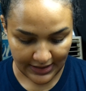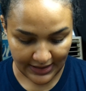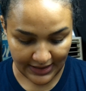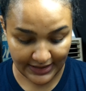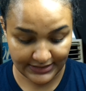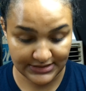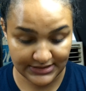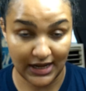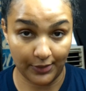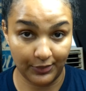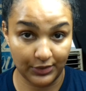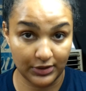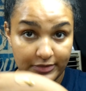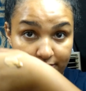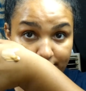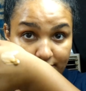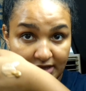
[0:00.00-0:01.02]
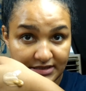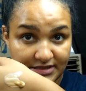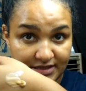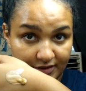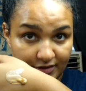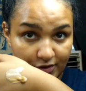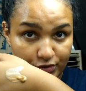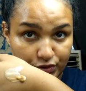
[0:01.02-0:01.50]
And I'm going to be
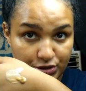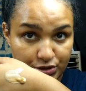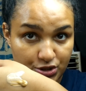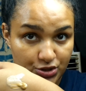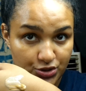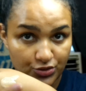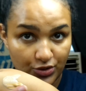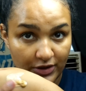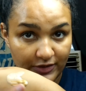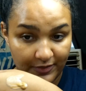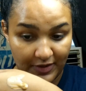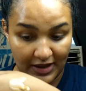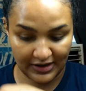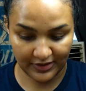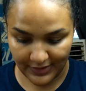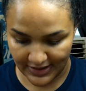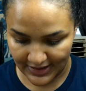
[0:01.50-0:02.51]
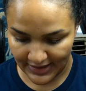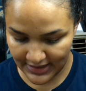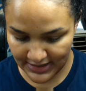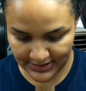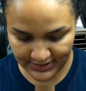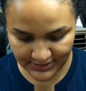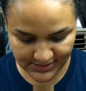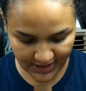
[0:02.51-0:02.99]
mixing those two on the back of my
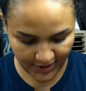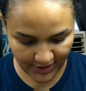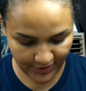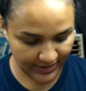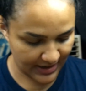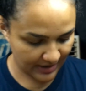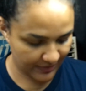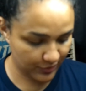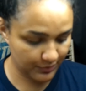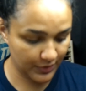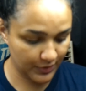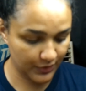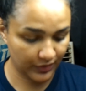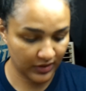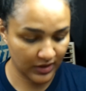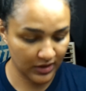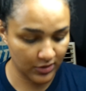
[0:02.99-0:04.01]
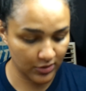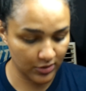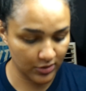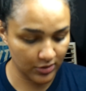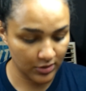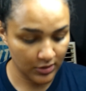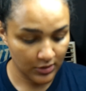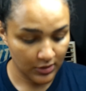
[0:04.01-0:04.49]
hand. I already have them both
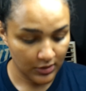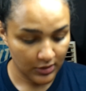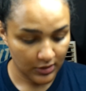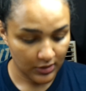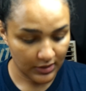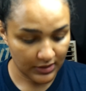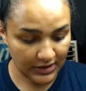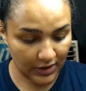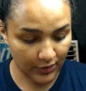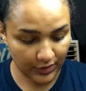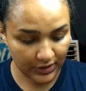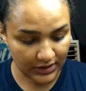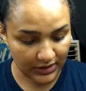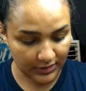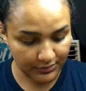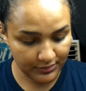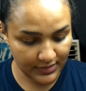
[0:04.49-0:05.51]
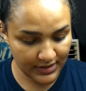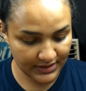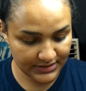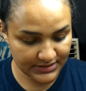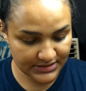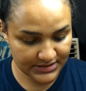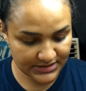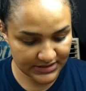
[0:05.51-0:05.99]
here. Now we're going to
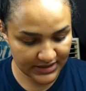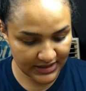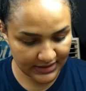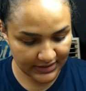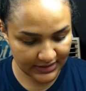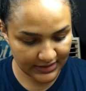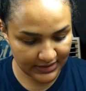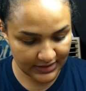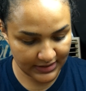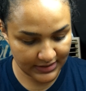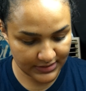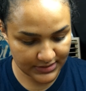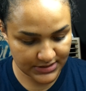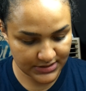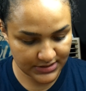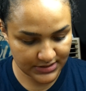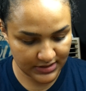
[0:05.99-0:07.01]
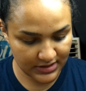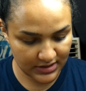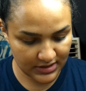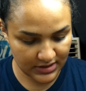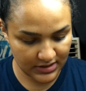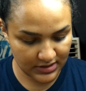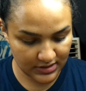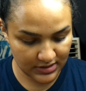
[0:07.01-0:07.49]
mix and get
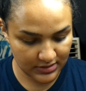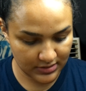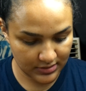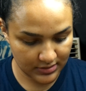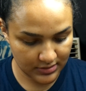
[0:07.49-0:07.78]
the